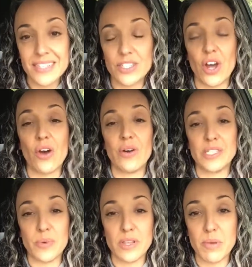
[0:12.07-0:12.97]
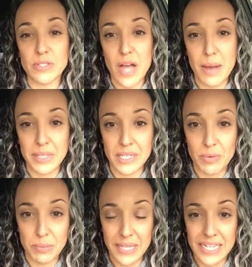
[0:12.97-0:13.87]
So it's one of the most commonly
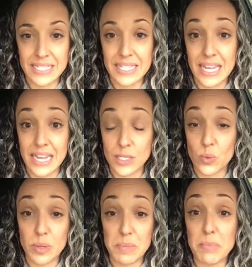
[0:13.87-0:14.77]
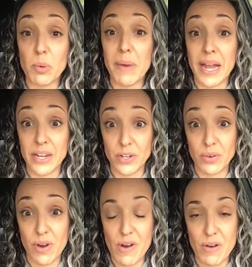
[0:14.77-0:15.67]
replaced things when people buy a
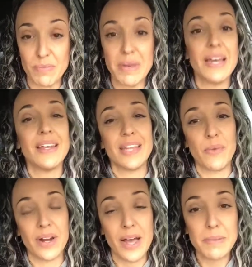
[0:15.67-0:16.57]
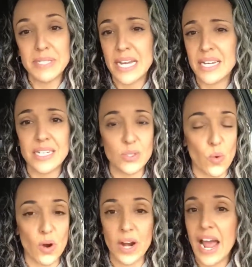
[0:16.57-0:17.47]
new home. They want to update it,
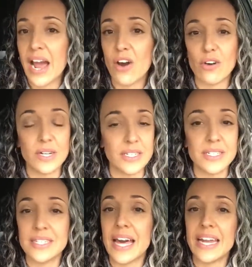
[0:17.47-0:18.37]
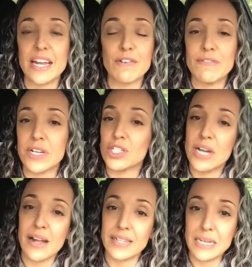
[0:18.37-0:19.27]
it's worn out, aesthetic,
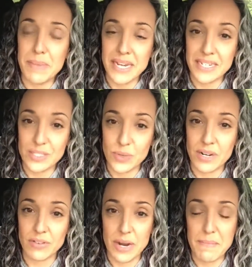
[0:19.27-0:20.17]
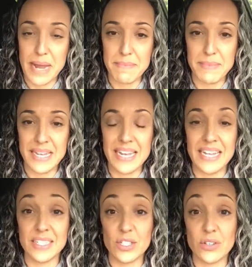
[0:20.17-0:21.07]
functionality, maintenance, whatever it might be.
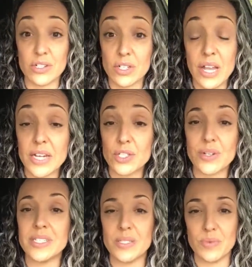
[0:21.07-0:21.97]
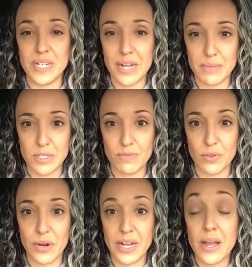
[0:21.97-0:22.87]
And so there's a lot of choices when it comes to
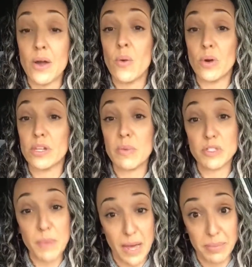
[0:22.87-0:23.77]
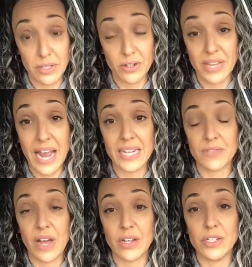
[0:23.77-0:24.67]
flooring. One of the most popular that
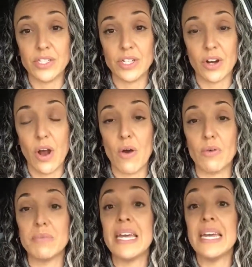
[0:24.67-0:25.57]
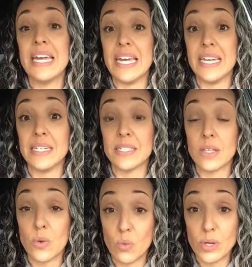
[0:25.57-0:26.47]
adds value to your home
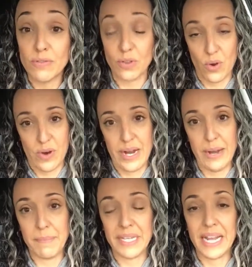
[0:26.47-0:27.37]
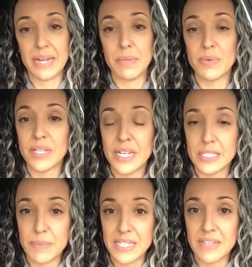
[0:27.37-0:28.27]
is wood flooring, but that can be really
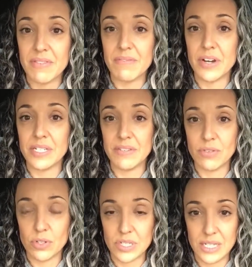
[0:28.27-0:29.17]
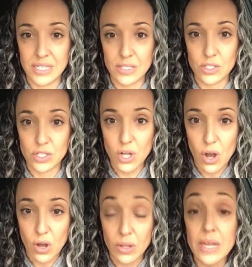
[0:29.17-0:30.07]
expensive and very difficult to
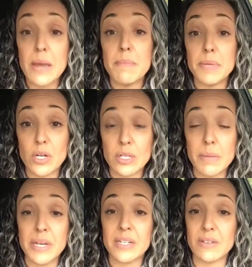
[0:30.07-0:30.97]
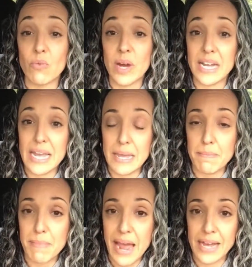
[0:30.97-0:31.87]
install purely because of what it
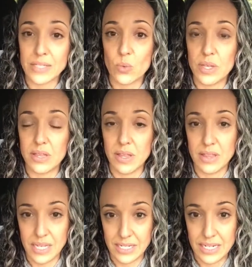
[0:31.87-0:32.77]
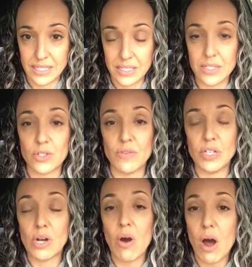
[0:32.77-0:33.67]
impacts with the thickness. So
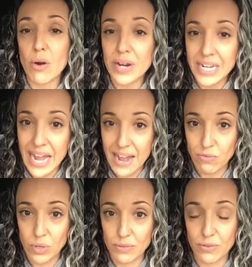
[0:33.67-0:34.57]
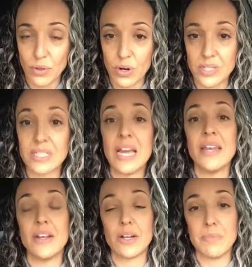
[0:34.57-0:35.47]
if you don't already have wood floors,
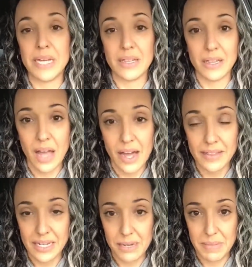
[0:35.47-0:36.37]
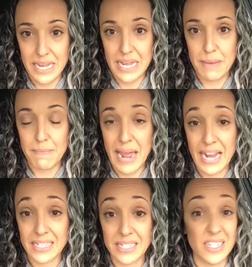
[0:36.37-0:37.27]
there can be a lot that can be
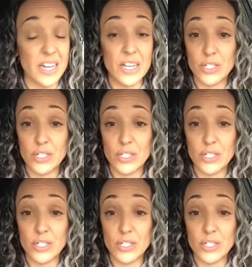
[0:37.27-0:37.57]
impacted.